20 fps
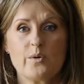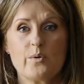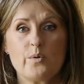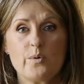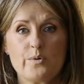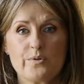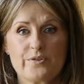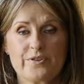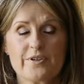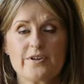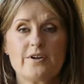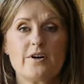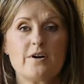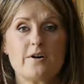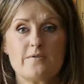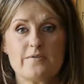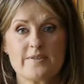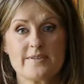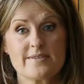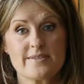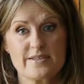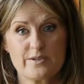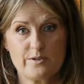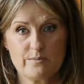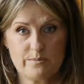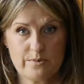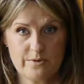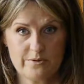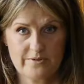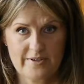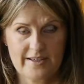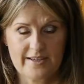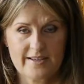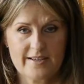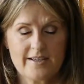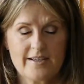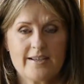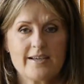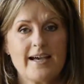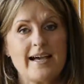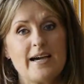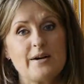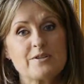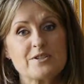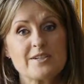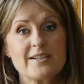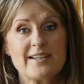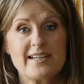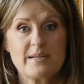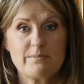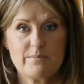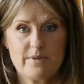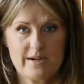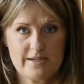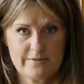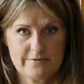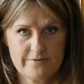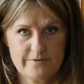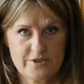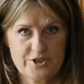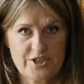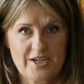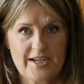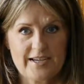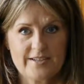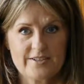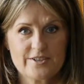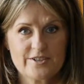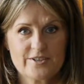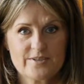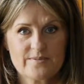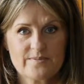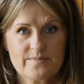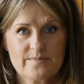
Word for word: author of Still Moving How to Lead Mindful Change.